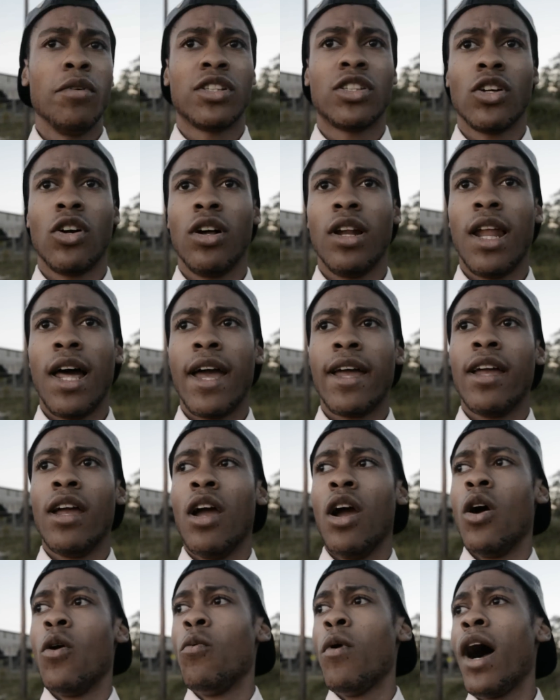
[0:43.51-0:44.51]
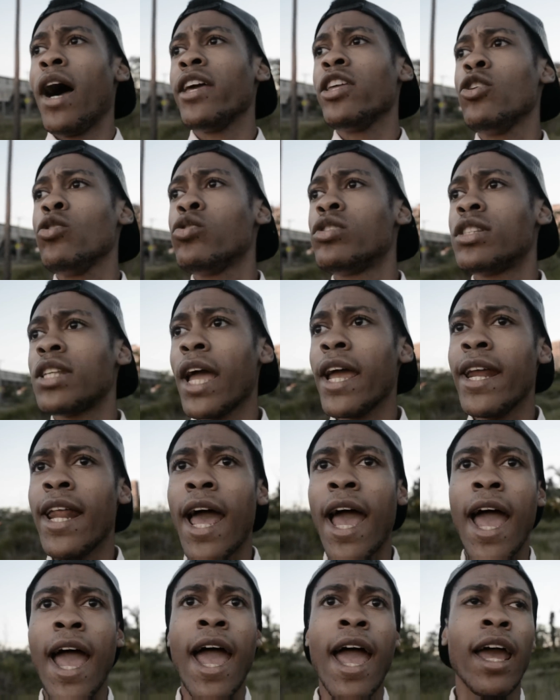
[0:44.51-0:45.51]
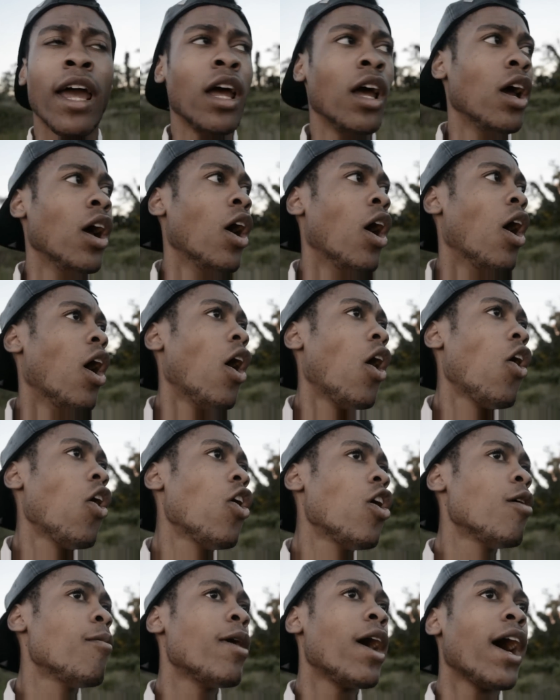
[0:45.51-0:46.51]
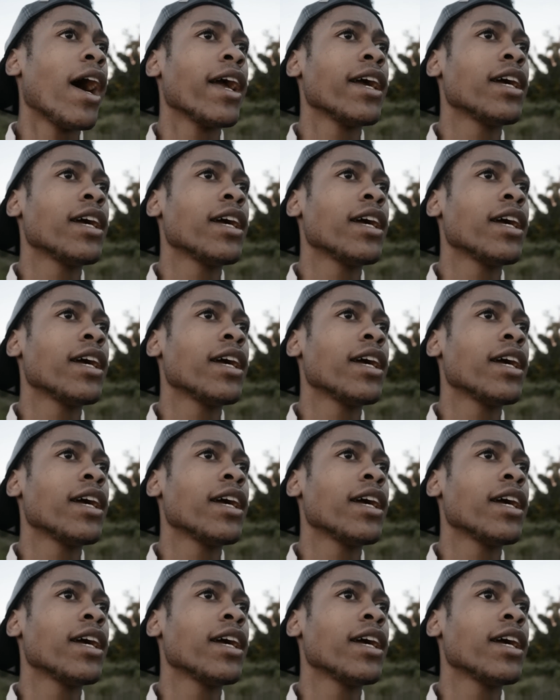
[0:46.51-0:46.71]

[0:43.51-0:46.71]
it's all like, why you say that? Oh my